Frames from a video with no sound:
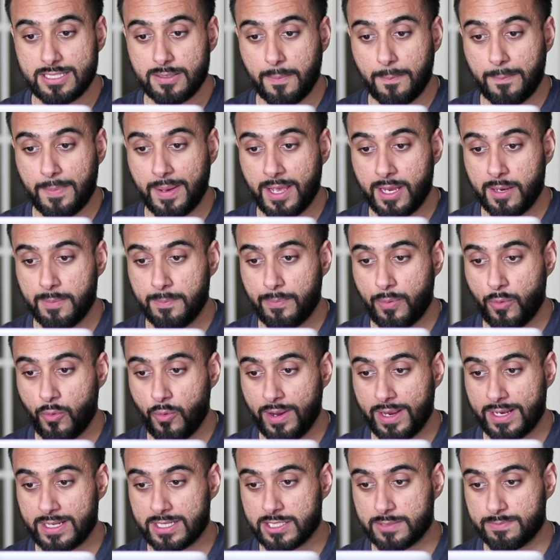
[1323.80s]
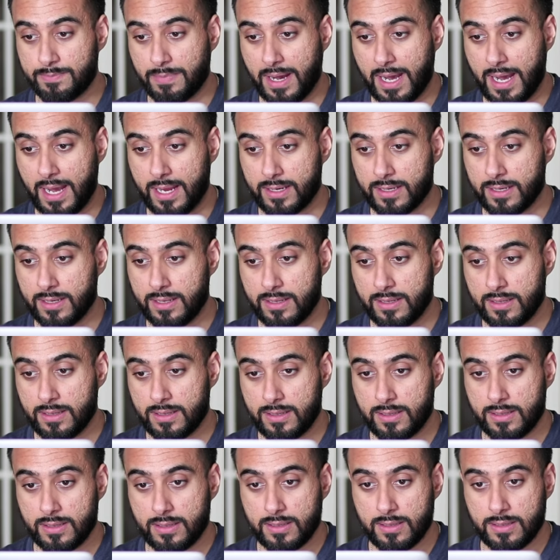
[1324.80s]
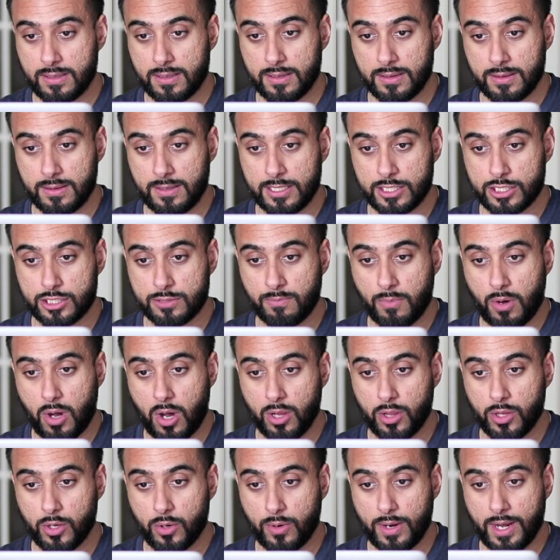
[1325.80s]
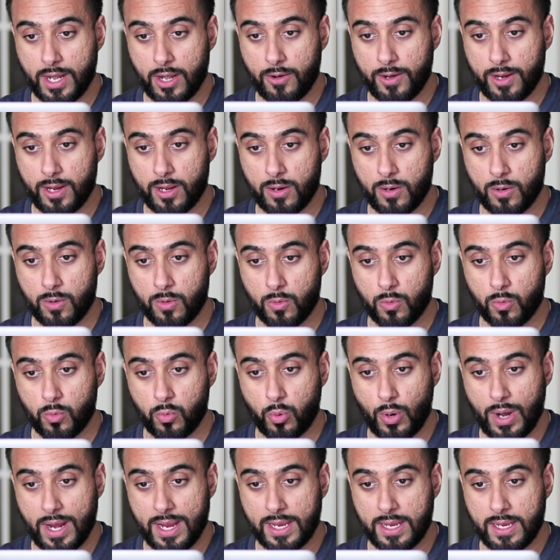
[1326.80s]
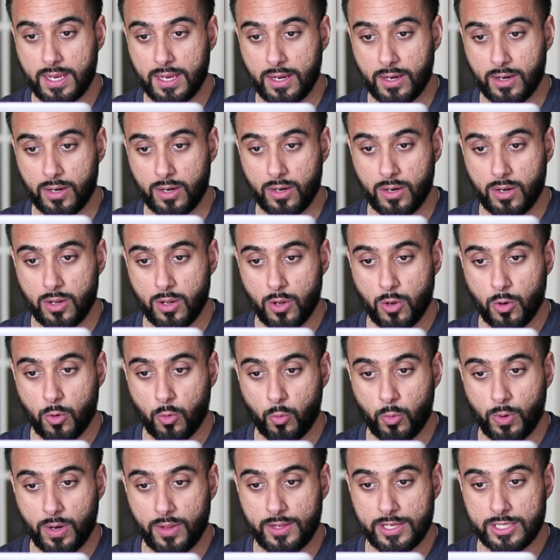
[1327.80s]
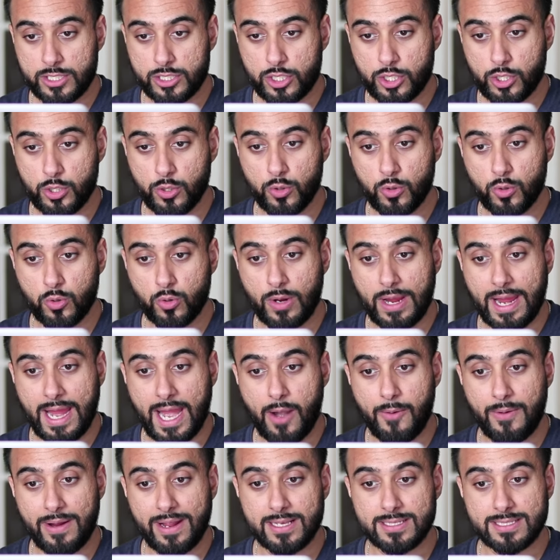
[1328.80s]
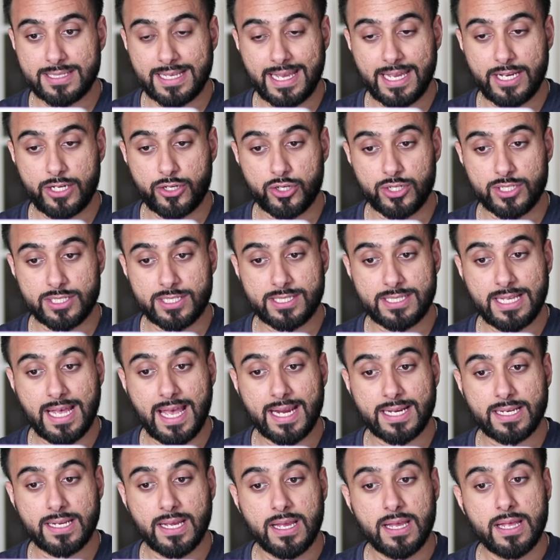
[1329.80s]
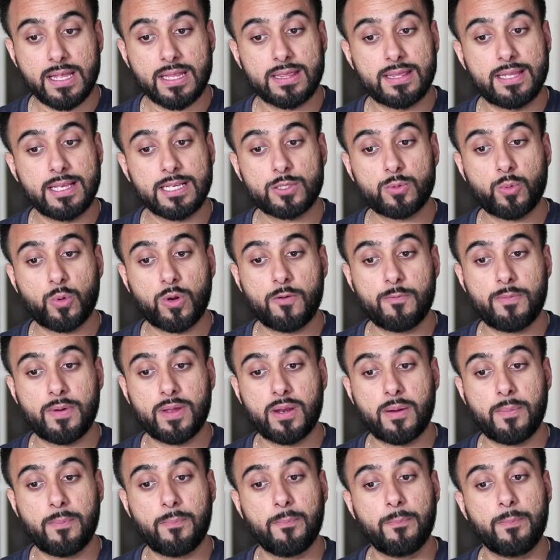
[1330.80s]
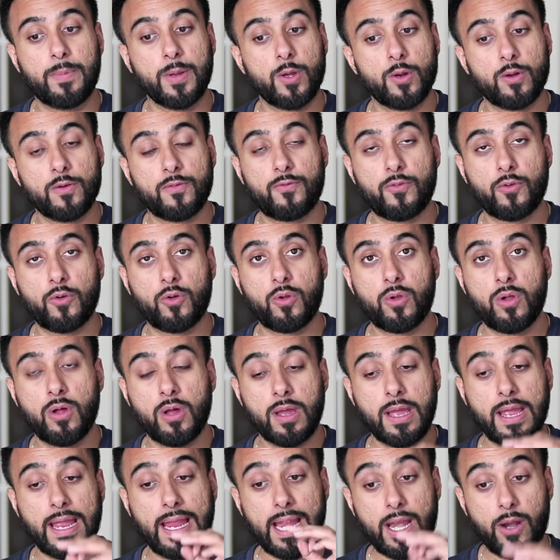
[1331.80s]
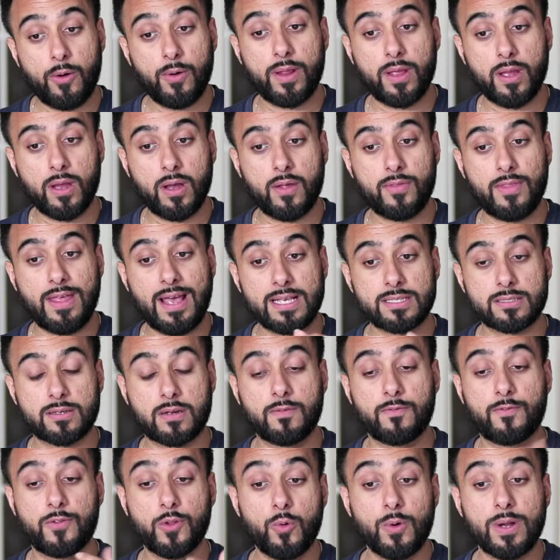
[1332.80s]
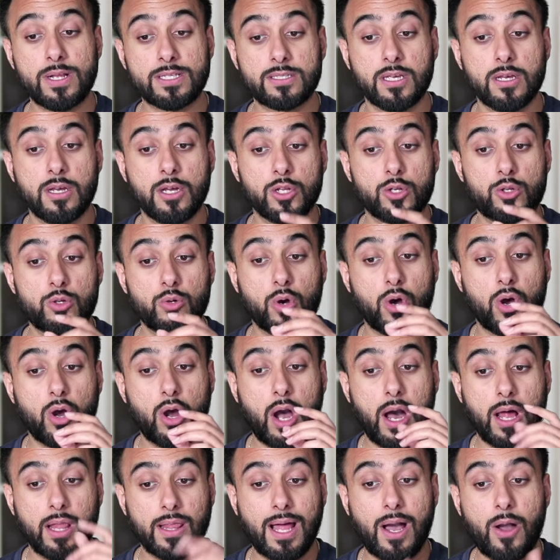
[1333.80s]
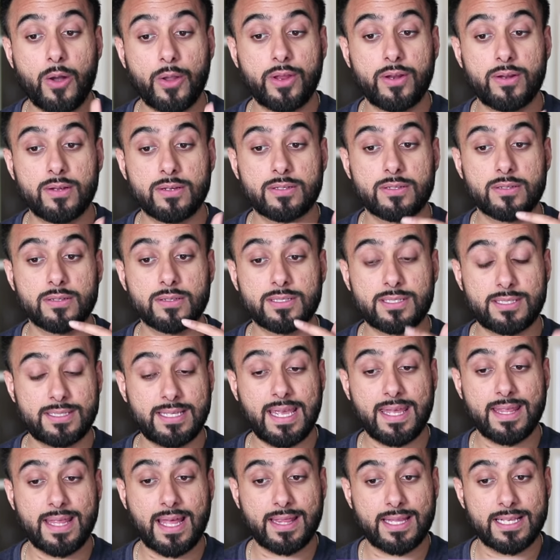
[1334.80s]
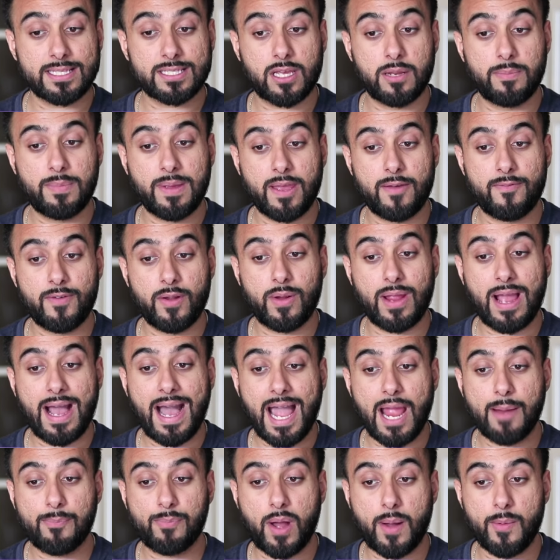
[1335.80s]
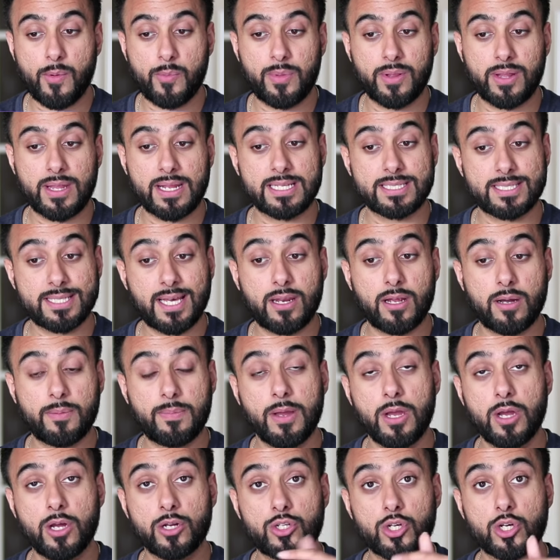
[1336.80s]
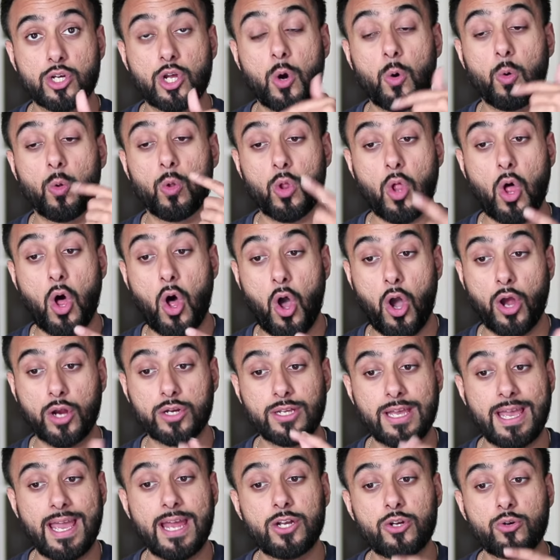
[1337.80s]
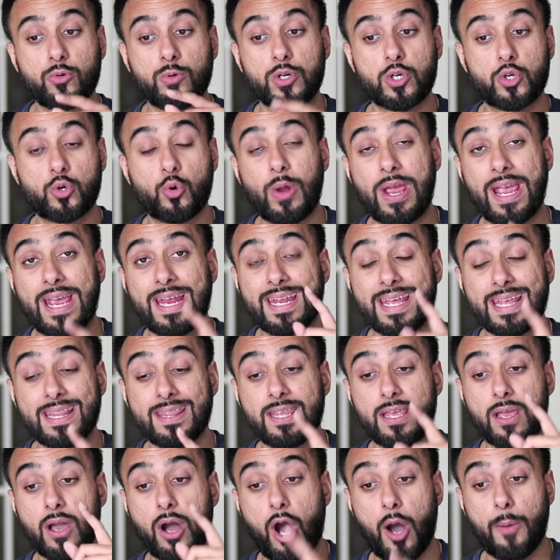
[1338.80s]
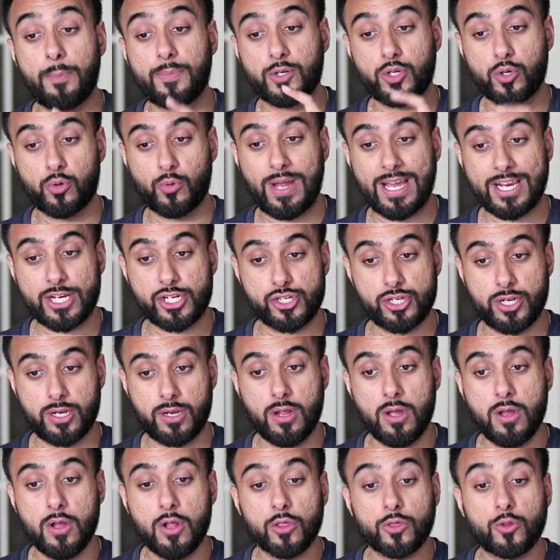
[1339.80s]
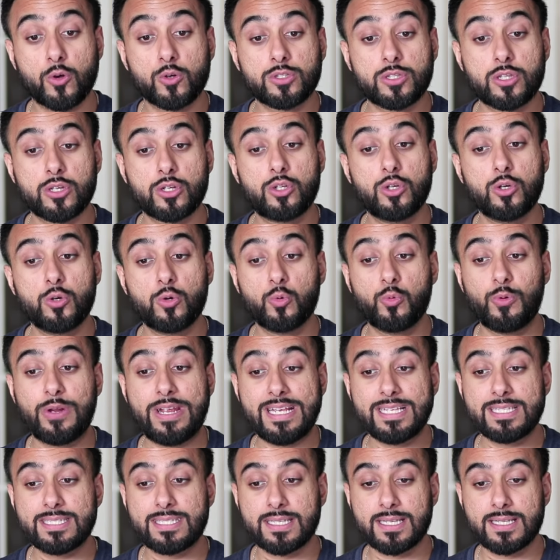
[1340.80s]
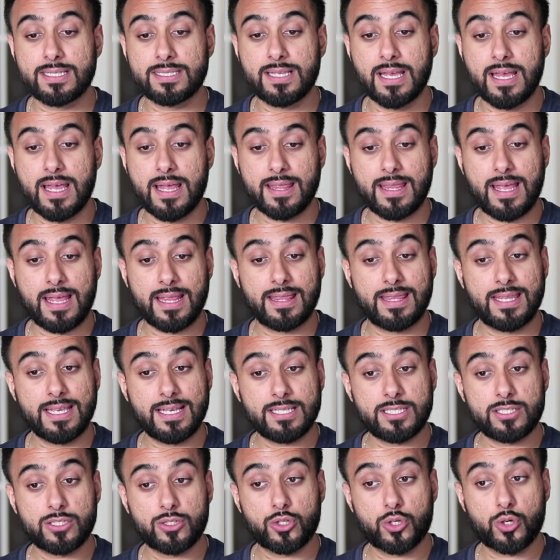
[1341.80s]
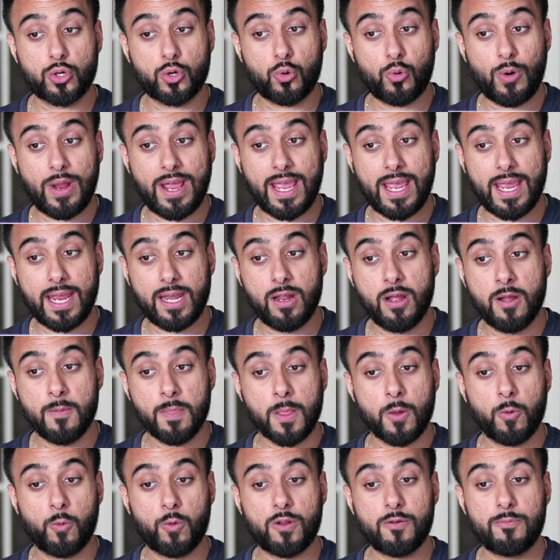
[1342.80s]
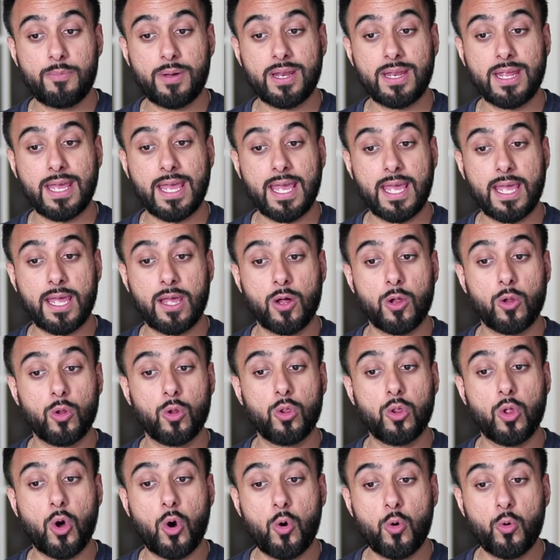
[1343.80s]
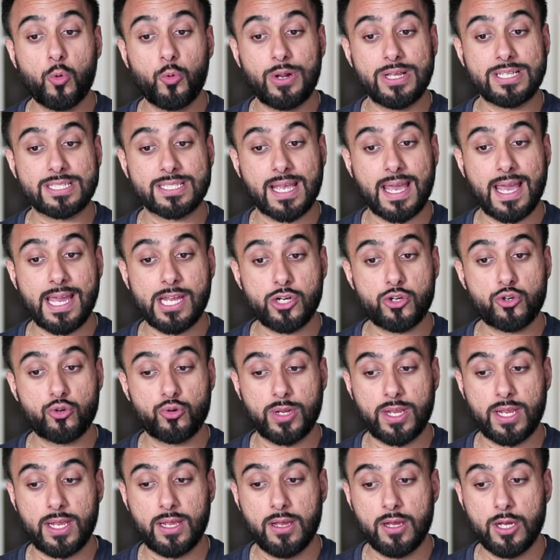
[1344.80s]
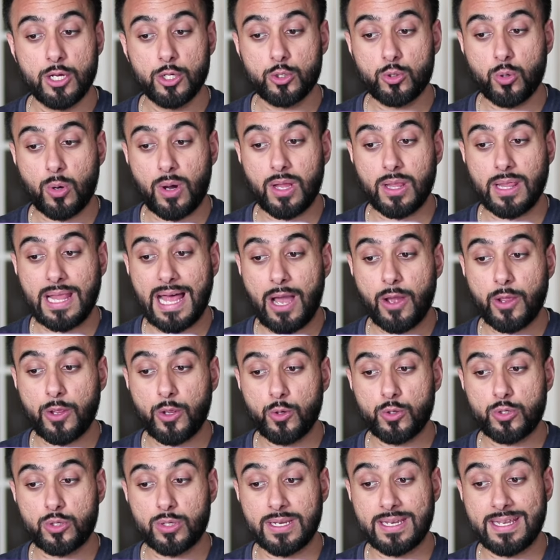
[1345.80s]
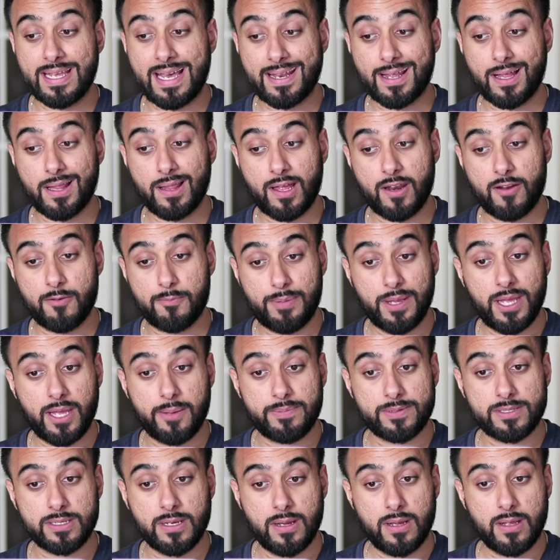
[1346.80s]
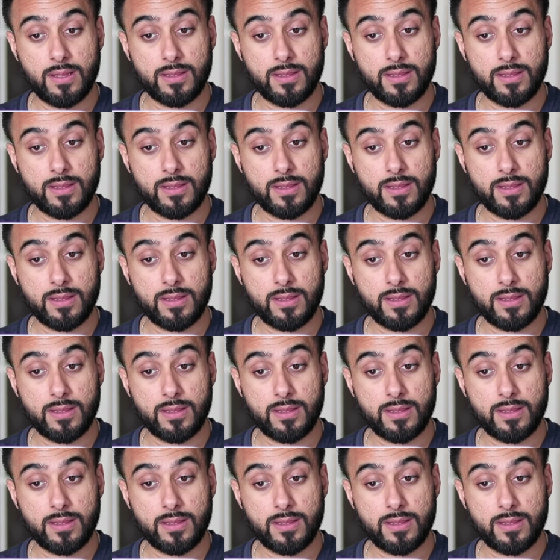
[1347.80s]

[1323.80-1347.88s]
pinpoint spot, this small little area right here where these two areas intersect, this would have been a beautiful area that has confluence to allow you to see that this could be a very high probability setup to go long, to enter a trade in the up direction. Those are the two reasons that this trade would have been a low risk entry to allow you to net a lot of pips,